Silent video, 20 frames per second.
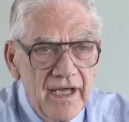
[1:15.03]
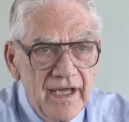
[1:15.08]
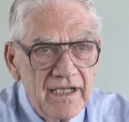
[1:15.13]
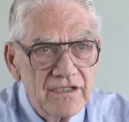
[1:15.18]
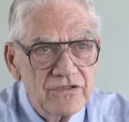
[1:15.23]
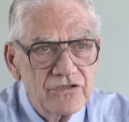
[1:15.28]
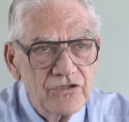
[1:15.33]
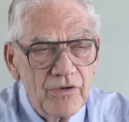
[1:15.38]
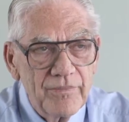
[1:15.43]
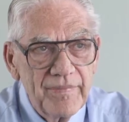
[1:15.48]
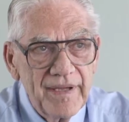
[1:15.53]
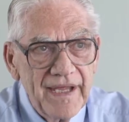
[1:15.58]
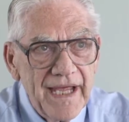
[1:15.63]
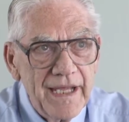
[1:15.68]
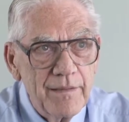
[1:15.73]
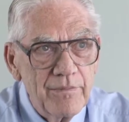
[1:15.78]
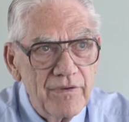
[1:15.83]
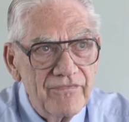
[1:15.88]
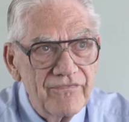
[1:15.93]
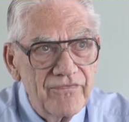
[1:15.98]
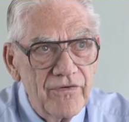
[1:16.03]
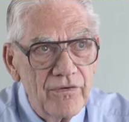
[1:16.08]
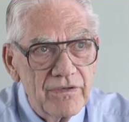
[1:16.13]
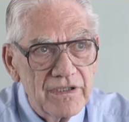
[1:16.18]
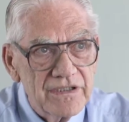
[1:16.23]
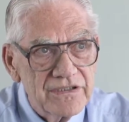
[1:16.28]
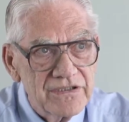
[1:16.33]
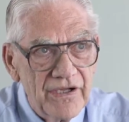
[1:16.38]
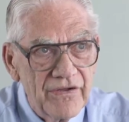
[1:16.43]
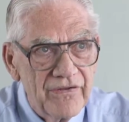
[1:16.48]
And so being able to
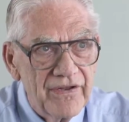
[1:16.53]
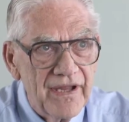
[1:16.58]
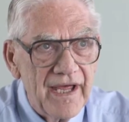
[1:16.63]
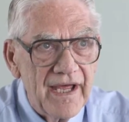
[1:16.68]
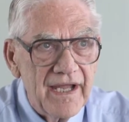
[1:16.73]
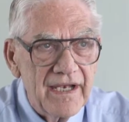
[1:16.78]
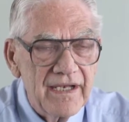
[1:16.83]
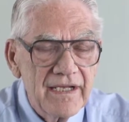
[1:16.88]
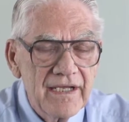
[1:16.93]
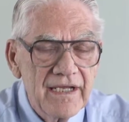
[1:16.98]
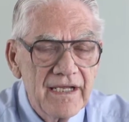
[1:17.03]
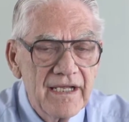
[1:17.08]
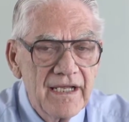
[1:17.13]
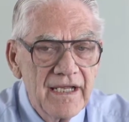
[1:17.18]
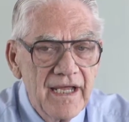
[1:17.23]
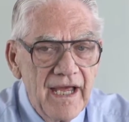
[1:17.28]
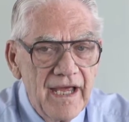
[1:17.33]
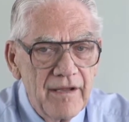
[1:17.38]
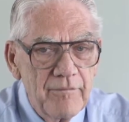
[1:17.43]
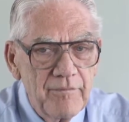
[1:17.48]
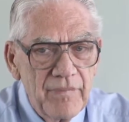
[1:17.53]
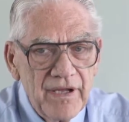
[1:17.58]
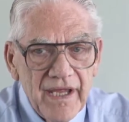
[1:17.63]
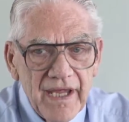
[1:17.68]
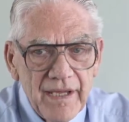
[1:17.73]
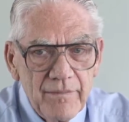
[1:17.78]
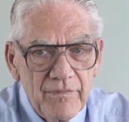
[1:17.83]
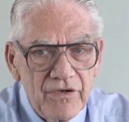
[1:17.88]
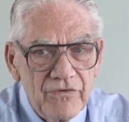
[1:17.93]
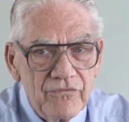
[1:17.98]
focus on that and be
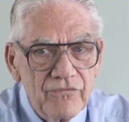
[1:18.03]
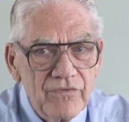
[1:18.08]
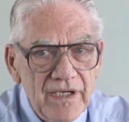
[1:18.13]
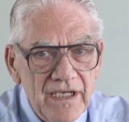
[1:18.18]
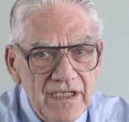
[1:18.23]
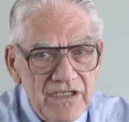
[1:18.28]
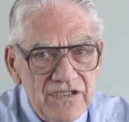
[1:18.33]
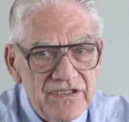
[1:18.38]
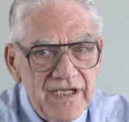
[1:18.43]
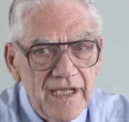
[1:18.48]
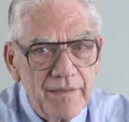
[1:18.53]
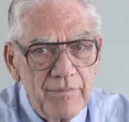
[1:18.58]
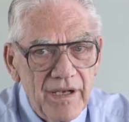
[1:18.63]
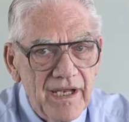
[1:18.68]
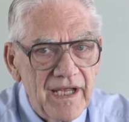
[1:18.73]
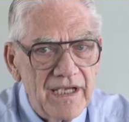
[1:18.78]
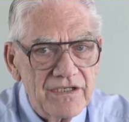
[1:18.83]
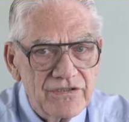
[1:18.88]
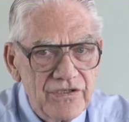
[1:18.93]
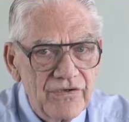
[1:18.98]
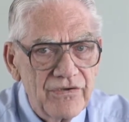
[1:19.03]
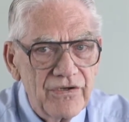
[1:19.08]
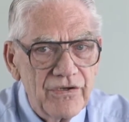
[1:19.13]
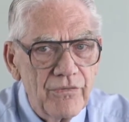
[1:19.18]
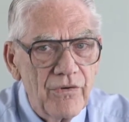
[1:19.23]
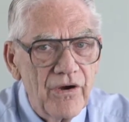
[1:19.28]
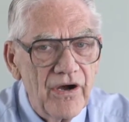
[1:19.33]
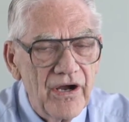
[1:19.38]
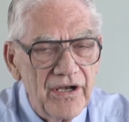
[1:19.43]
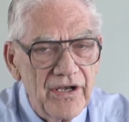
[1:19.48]
able to really stabilize who
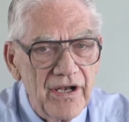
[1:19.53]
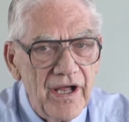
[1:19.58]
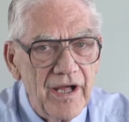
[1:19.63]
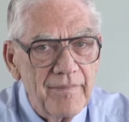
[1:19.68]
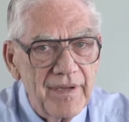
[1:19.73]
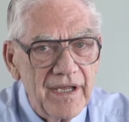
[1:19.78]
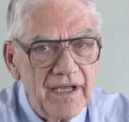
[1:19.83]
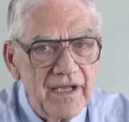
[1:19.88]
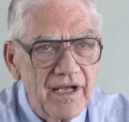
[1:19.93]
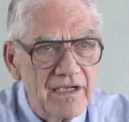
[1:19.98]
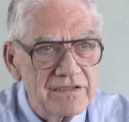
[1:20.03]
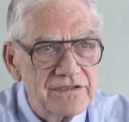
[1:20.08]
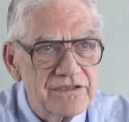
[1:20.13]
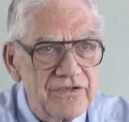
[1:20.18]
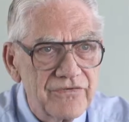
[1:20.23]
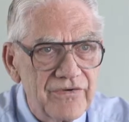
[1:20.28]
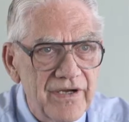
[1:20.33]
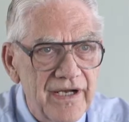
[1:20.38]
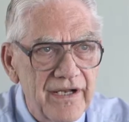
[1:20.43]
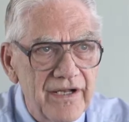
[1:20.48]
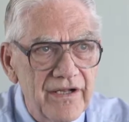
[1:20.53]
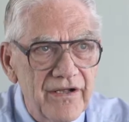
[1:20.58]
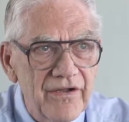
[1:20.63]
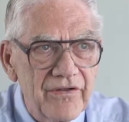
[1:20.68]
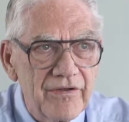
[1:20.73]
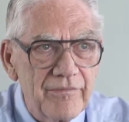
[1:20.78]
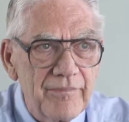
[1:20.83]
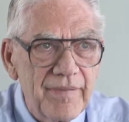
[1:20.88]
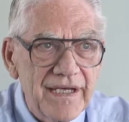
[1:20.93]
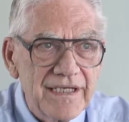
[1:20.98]
you are and not be concentrating
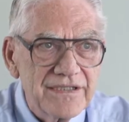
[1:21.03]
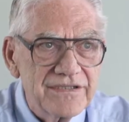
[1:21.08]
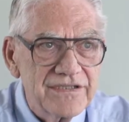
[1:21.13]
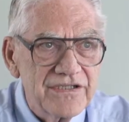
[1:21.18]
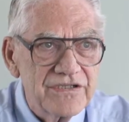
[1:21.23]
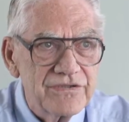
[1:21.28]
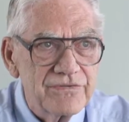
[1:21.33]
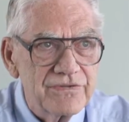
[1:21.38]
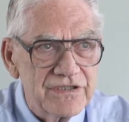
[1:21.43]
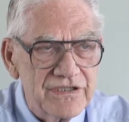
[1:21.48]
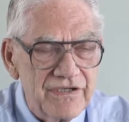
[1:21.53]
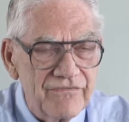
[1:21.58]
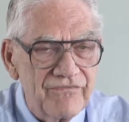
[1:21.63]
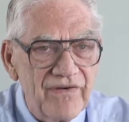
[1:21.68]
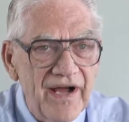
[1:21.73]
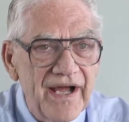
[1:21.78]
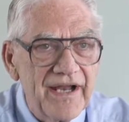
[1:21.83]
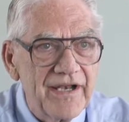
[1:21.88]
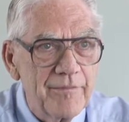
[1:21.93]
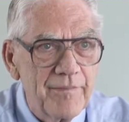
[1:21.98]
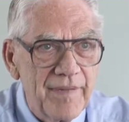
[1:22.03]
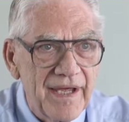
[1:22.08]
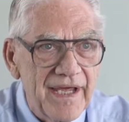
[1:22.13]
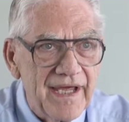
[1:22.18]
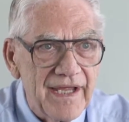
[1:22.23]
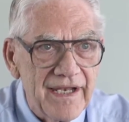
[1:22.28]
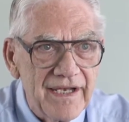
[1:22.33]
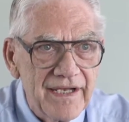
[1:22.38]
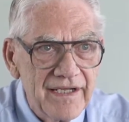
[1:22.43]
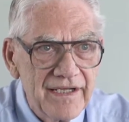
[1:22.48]
on the biggest issue is to find a
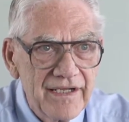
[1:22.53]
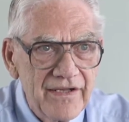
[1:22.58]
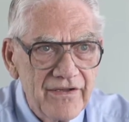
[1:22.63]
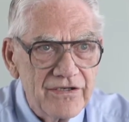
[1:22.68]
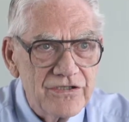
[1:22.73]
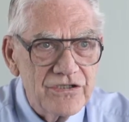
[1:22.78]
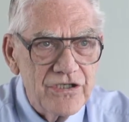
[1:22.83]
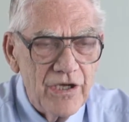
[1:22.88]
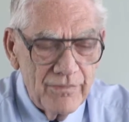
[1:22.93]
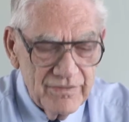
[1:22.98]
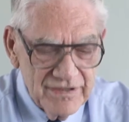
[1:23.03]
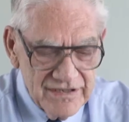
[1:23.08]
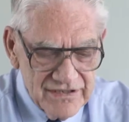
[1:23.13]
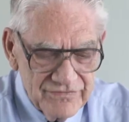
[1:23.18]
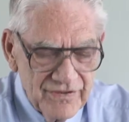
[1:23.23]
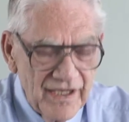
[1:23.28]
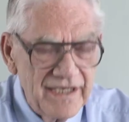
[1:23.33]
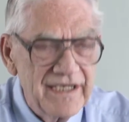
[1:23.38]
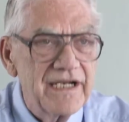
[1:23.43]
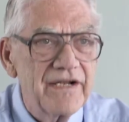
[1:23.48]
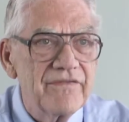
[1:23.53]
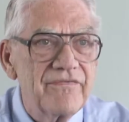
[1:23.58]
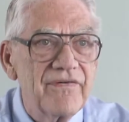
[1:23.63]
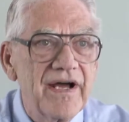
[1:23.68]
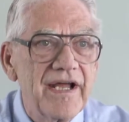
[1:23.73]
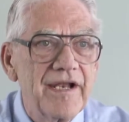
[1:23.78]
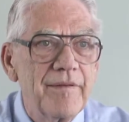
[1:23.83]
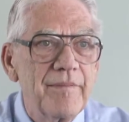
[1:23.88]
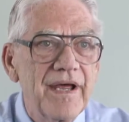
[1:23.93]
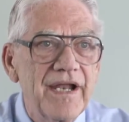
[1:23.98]
man. There's always, I need to
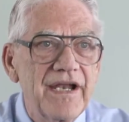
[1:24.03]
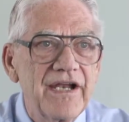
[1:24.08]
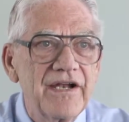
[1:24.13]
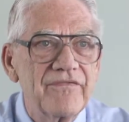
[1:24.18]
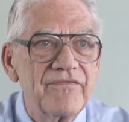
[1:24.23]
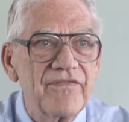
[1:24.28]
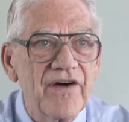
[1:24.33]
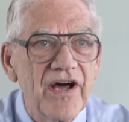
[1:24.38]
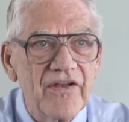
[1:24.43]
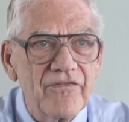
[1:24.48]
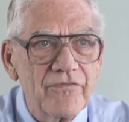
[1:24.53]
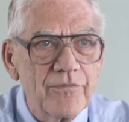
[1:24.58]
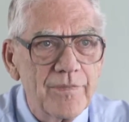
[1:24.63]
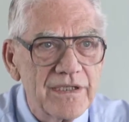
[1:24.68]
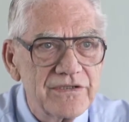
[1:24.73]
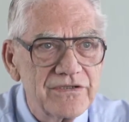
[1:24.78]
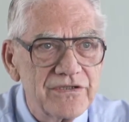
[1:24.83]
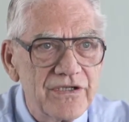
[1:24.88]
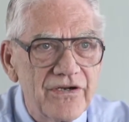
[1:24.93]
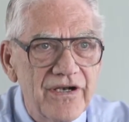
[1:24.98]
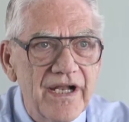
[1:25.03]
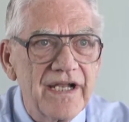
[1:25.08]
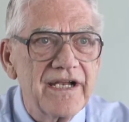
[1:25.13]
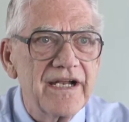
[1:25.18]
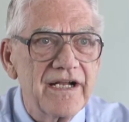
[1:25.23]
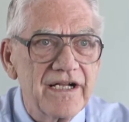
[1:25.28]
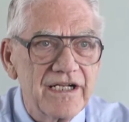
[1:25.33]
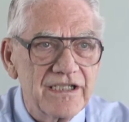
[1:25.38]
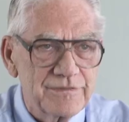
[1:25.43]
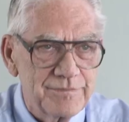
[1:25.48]
find a man, I need a father for my children, I
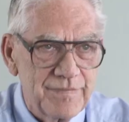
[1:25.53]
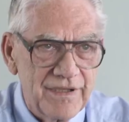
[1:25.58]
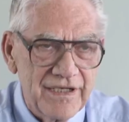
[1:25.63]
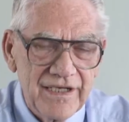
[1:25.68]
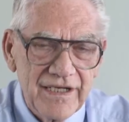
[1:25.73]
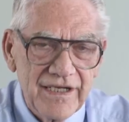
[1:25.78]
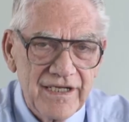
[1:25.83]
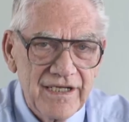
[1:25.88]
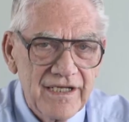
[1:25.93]
need a husband.